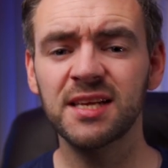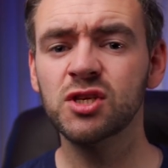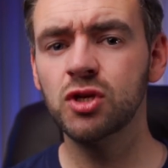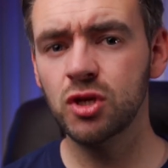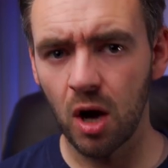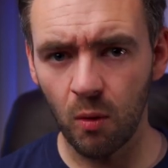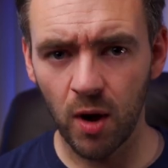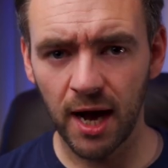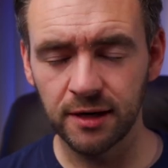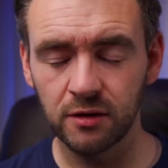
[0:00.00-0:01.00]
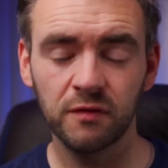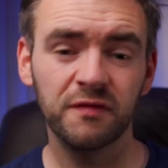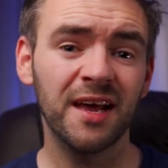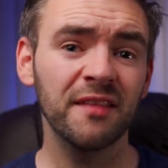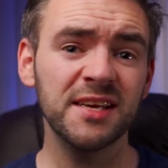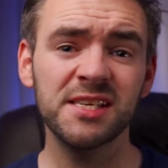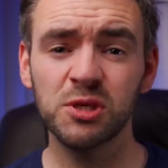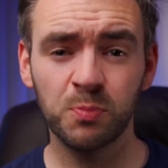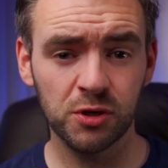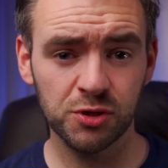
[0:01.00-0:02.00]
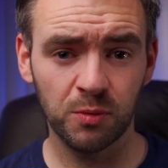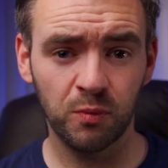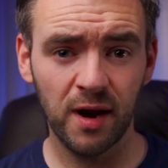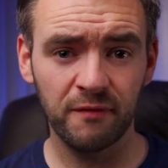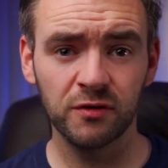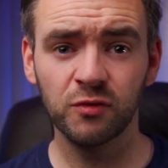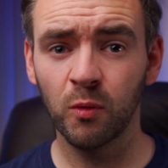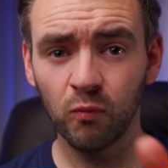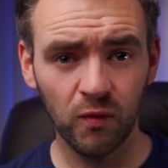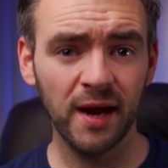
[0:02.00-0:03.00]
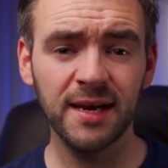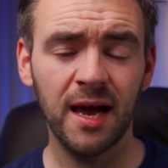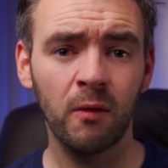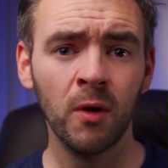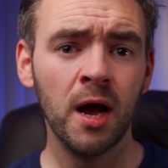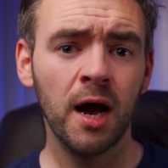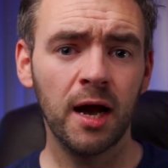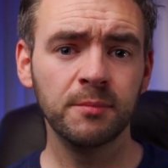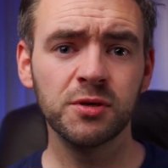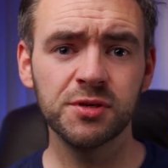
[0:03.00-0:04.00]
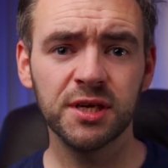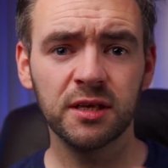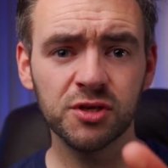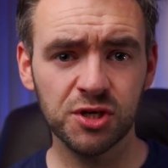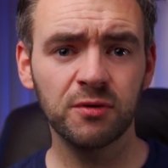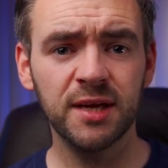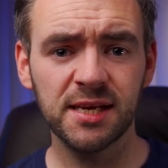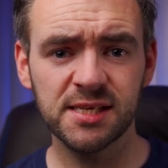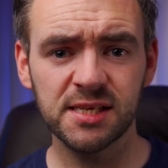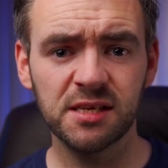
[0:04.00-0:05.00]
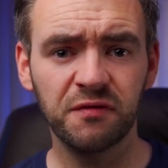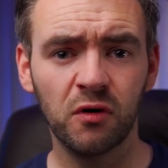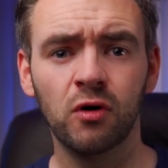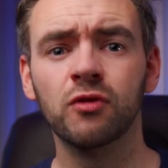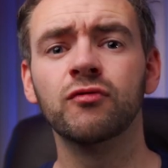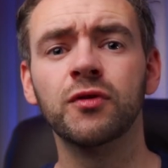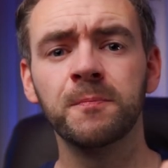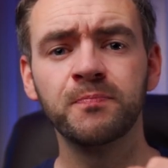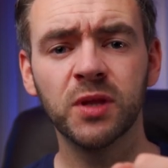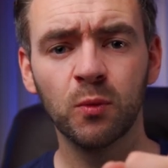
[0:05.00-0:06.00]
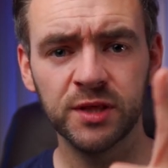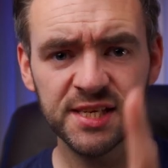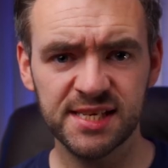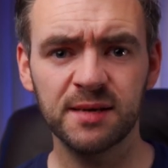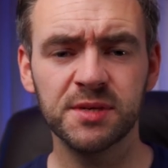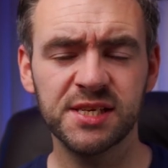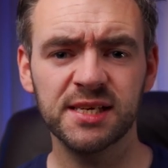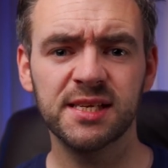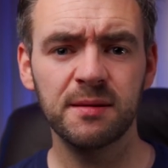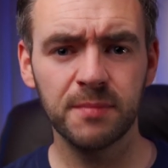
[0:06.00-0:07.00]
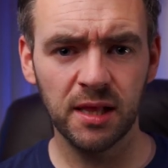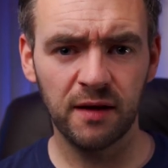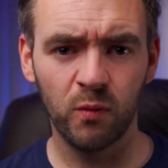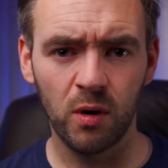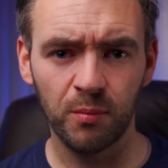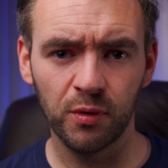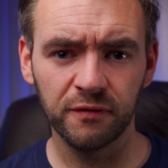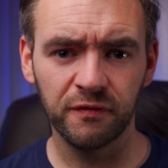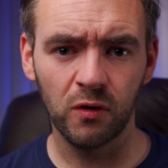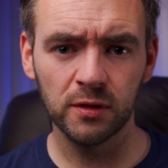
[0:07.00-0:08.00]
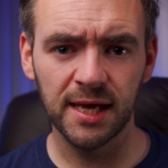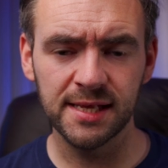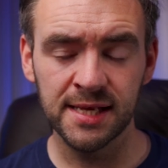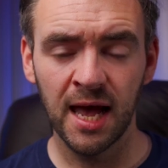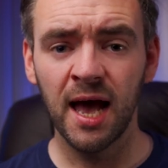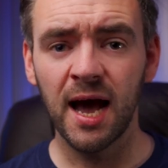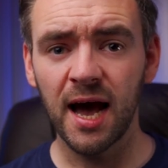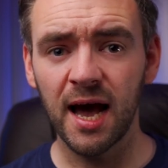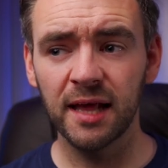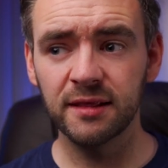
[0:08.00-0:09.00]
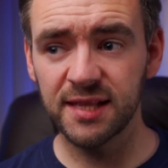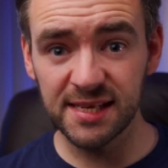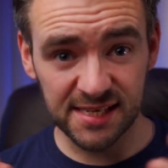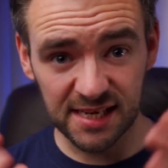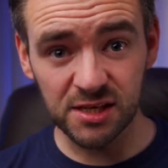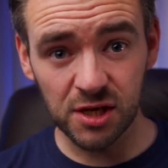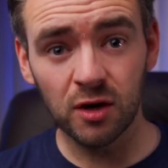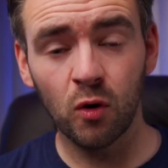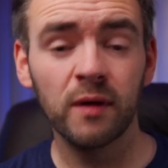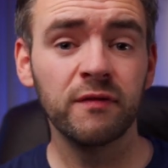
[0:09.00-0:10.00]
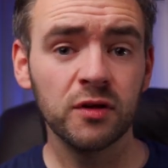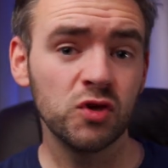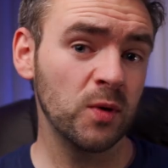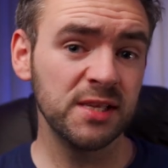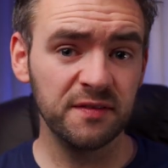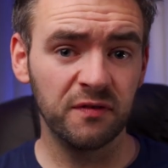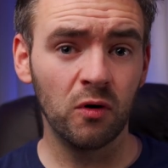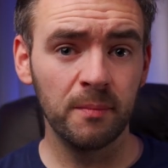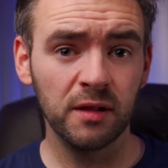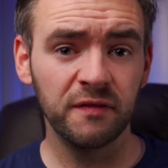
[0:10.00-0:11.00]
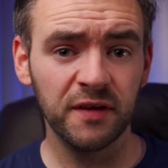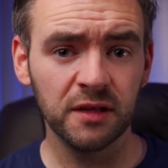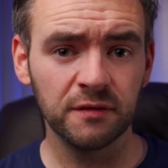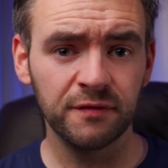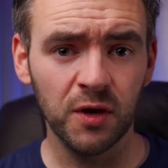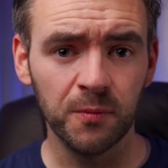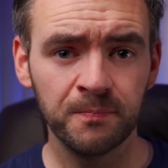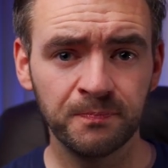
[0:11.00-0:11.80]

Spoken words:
It's not wide enough. Now, this is personal preference, but right now I'm using the Sony A6400 with the Sigma 16mm f1.4 lens, and this is an equivalent 24mm field of view.